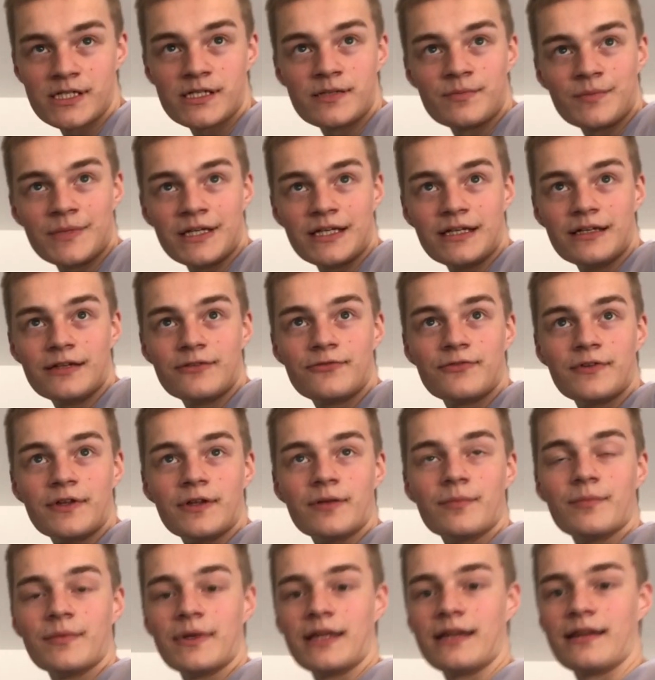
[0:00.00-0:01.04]
me
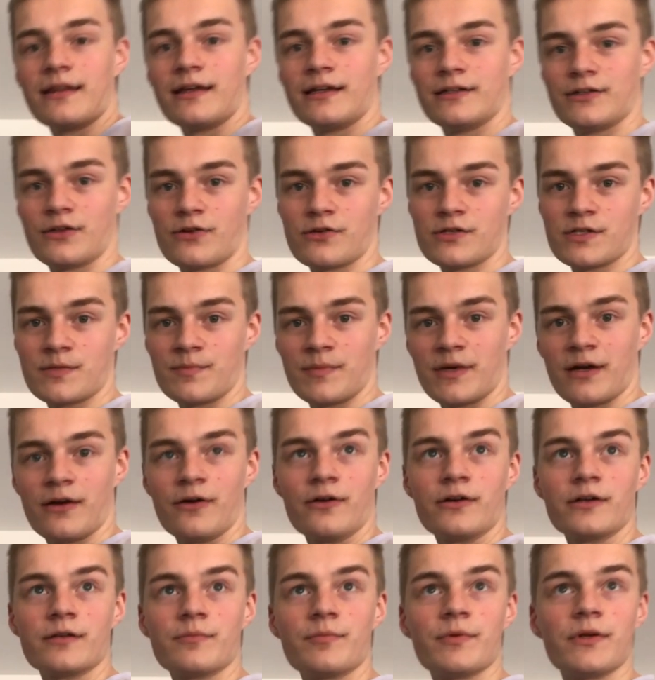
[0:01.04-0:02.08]
film and they judged me
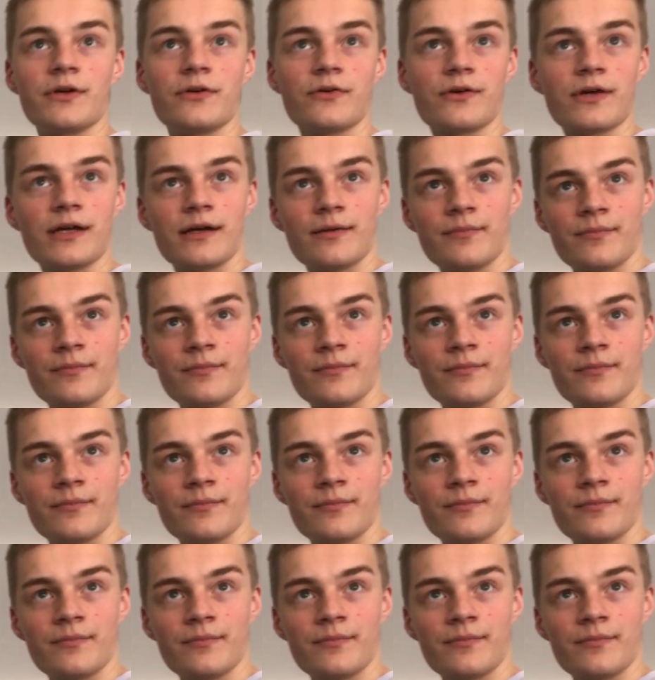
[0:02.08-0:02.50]
hard, but okay.